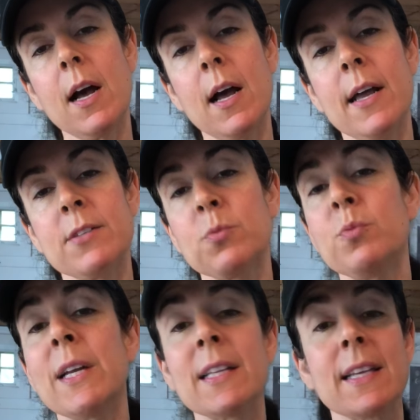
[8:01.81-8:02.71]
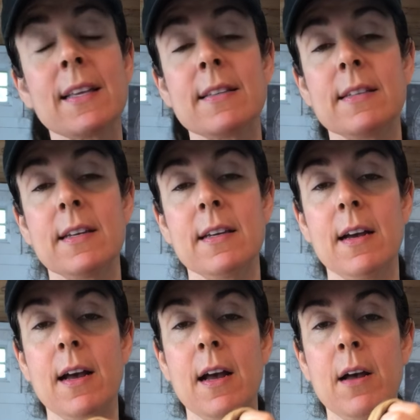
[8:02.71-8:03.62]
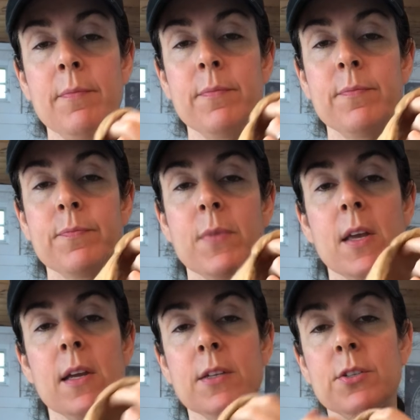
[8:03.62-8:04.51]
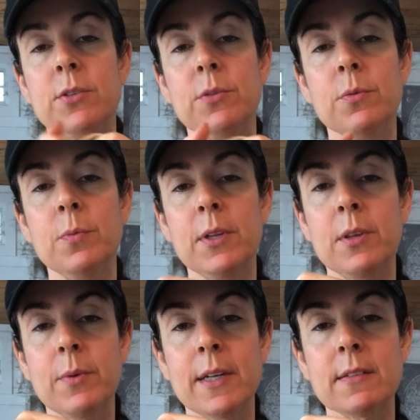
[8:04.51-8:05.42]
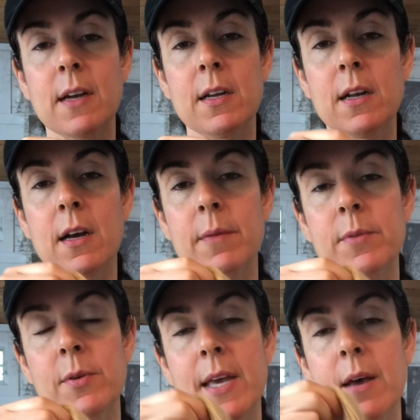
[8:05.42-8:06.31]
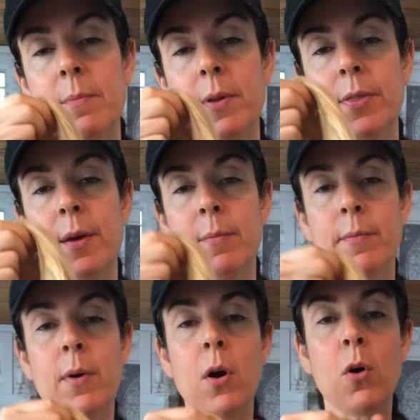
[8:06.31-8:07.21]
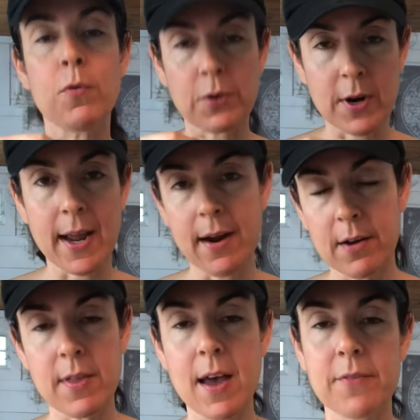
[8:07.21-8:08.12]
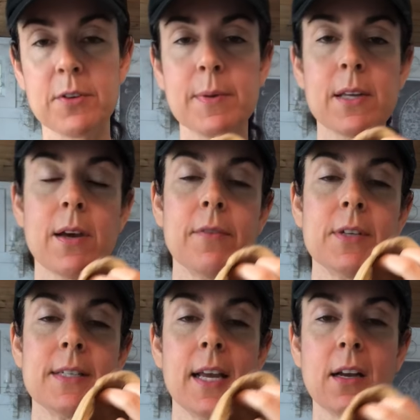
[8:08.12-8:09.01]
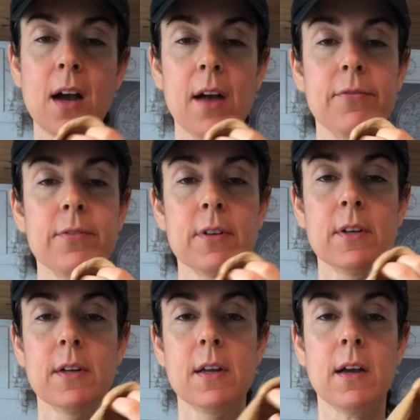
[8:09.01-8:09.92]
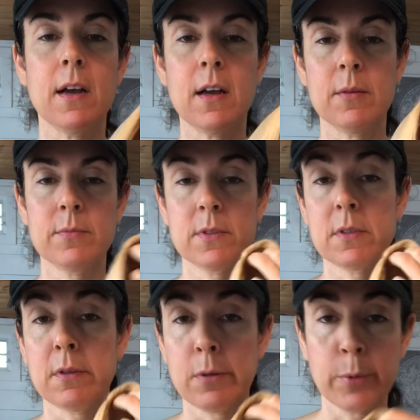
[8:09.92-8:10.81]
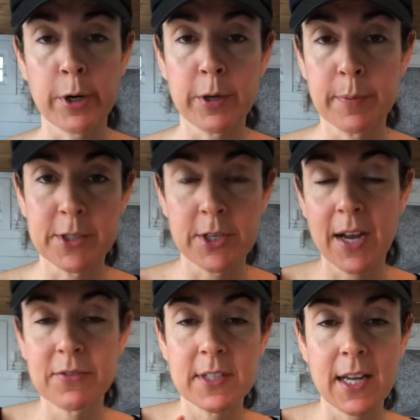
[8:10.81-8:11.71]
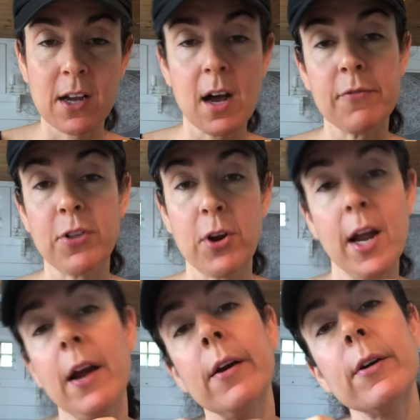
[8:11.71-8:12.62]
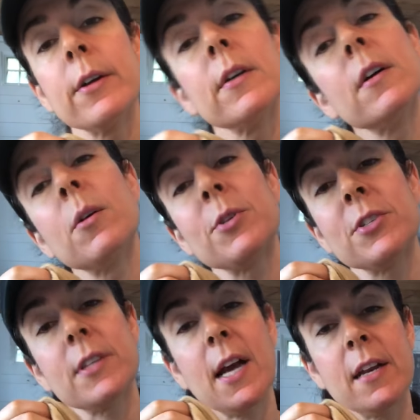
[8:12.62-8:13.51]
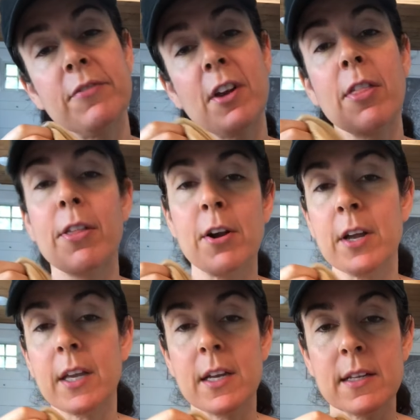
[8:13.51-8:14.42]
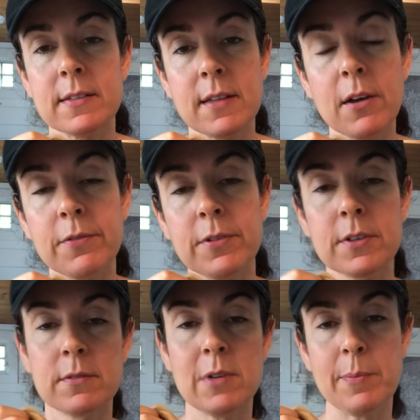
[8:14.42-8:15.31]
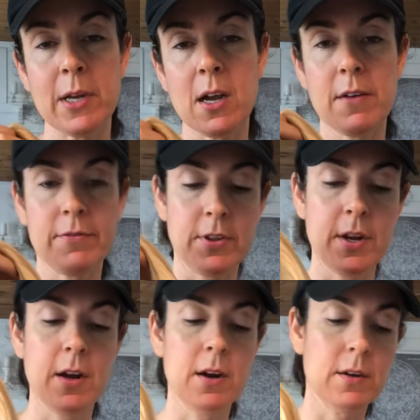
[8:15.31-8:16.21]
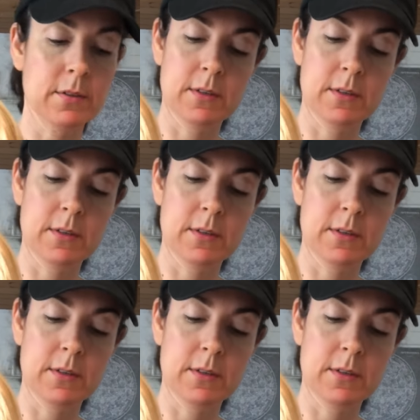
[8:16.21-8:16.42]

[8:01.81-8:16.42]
It's really easy to put the wigs on. You can't put them over hair. They have to be, you have to take off, it's a little weird, but you have to take off their hair, which is kind of cathartic in itself, ripping off the hair.